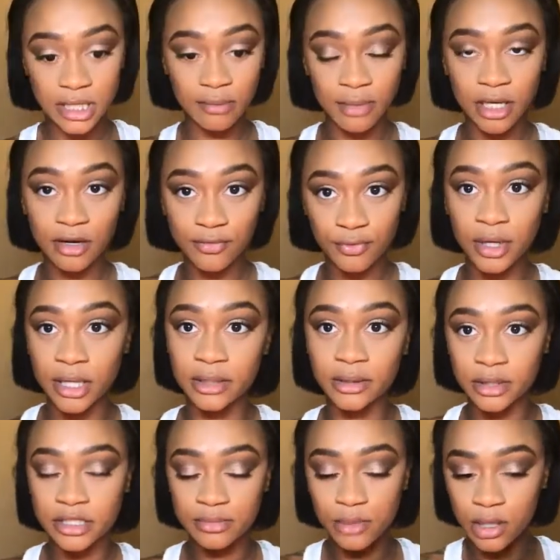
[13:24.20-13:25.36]
gonna make your forehead
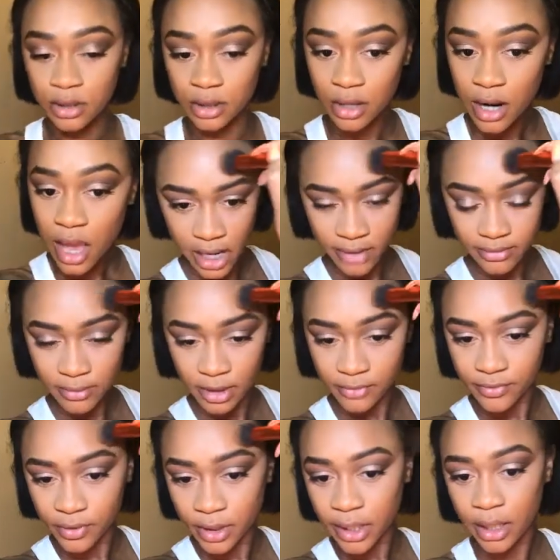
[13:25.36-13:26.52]
look smaller. I have a big
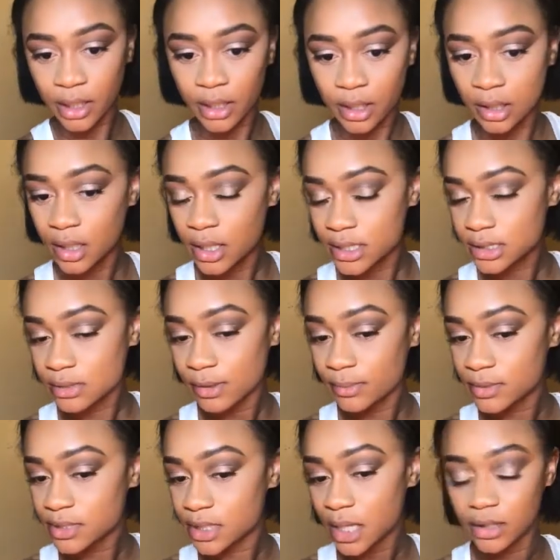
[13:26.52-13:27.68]
forehead. Some
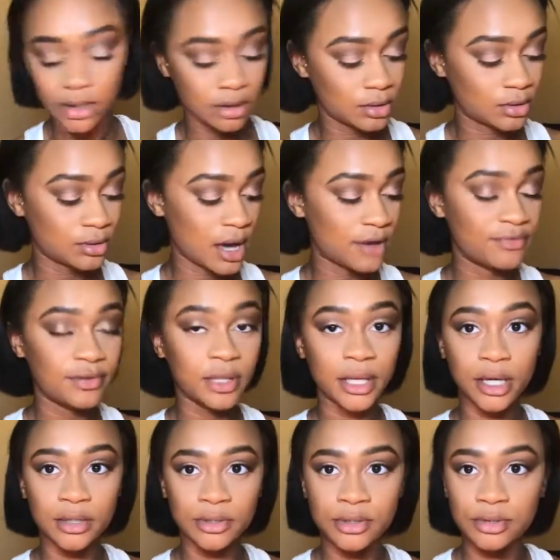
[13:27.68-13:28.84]
people say I don't. I feel like
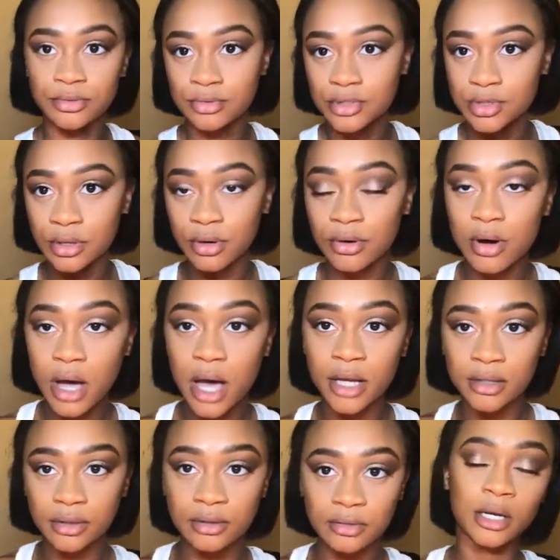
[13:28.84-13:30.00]
I do, so I
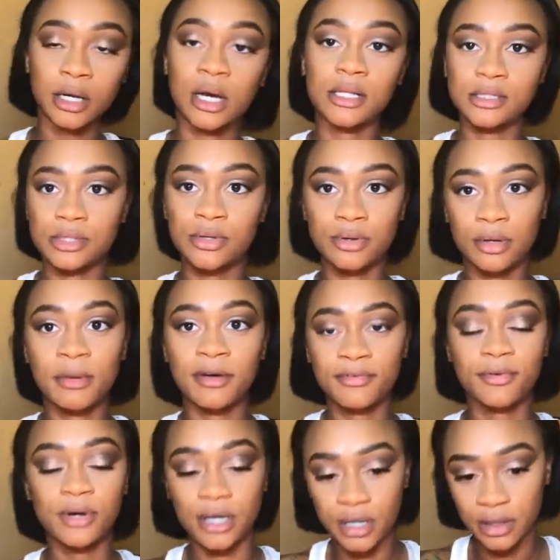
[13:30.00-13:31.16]
kind of contour my
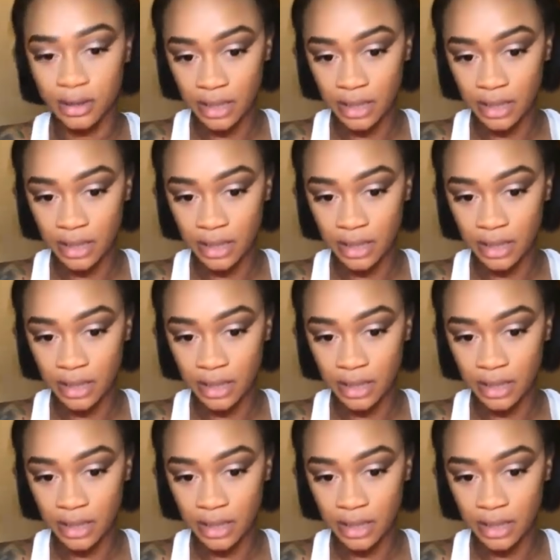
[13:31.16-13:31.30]
forehead a